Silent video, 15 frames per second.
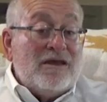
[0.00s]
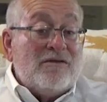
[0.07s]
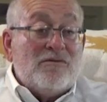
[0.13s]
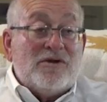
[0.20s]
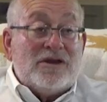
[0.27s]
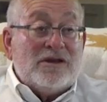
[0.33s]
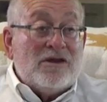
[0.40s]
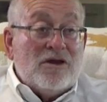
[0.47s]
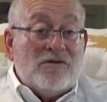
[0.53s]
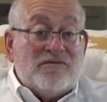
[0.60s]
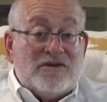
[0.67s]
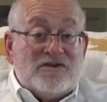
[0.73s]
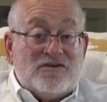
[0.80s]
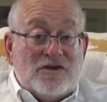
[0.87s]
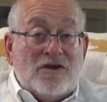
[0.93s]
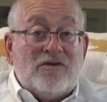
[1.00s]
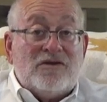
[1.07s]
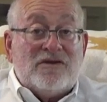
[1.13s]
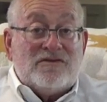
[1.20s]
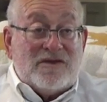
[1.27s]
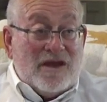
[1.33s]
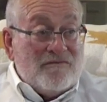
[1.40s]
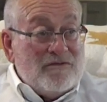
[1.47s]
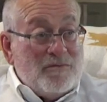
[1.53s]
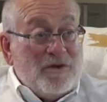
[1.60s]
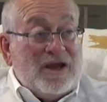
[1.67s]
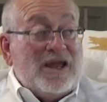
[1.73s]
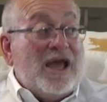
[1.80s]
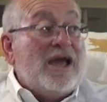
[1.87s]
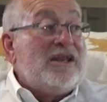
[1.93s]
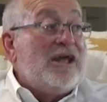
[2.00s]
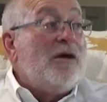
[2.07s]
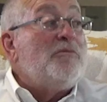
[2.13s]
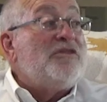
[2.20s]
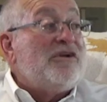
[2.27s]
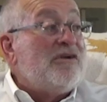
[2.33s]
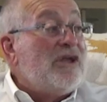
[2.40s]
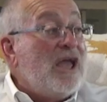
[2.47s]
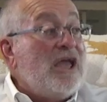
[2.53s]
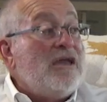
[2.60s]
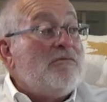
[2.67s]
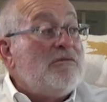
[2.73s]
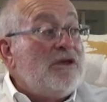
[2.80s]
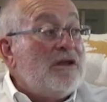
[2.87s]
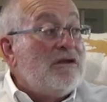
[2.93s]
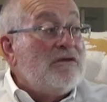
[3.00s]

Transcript: think what COVID showed is everybody had to up their game.